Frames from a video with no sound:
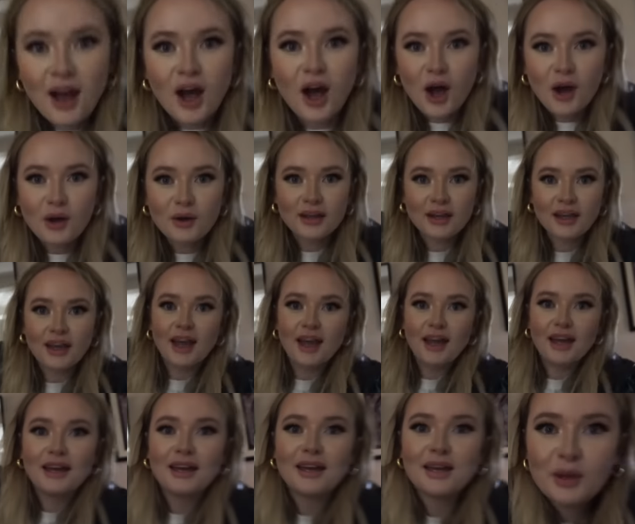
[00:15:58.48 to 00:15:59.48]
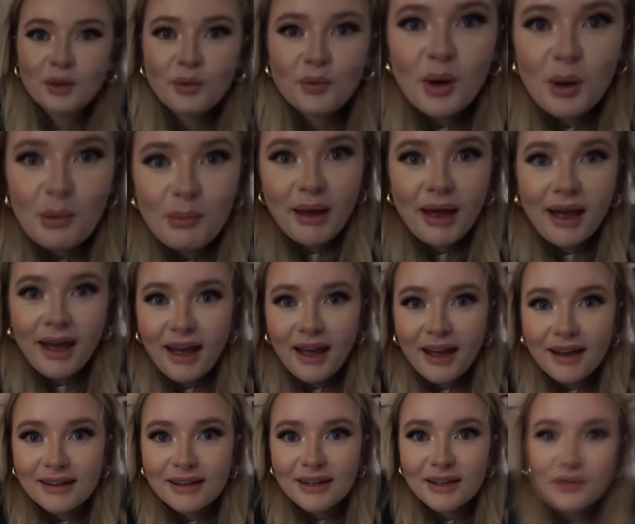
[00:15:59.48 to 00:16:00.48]
Okay, we're
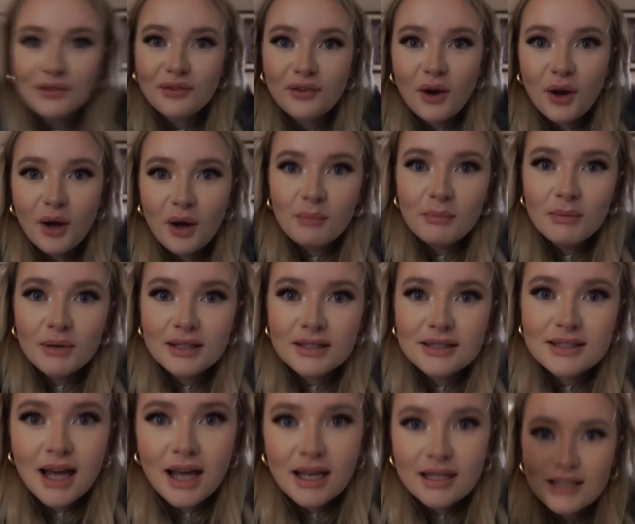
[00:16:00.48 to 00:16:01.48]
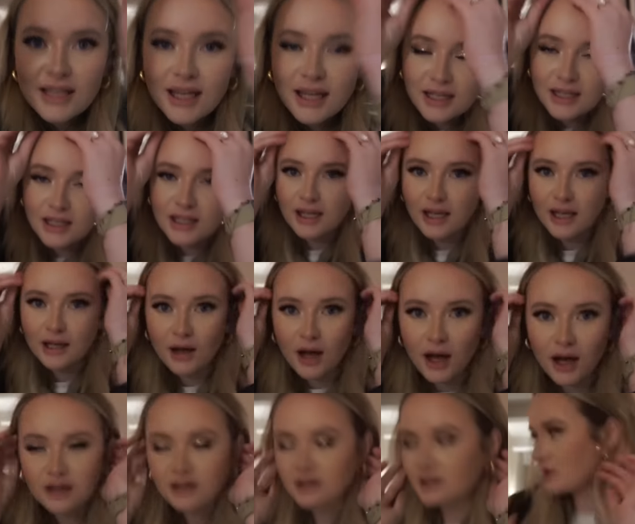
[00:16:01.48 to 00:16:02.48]
back from Titanic, and
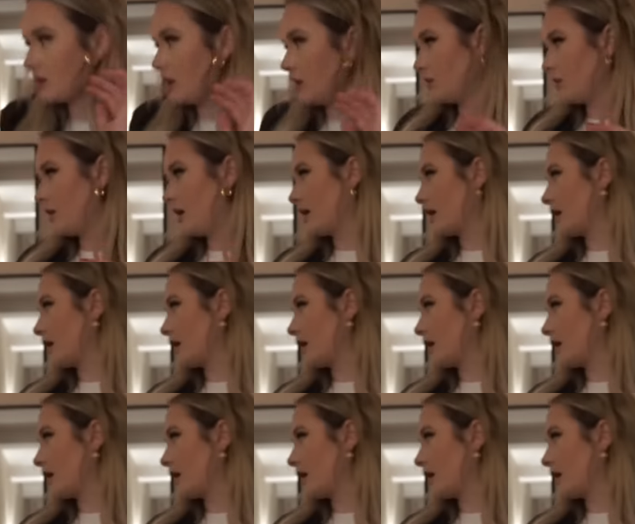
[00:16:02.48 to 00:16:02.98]
honest, oh, I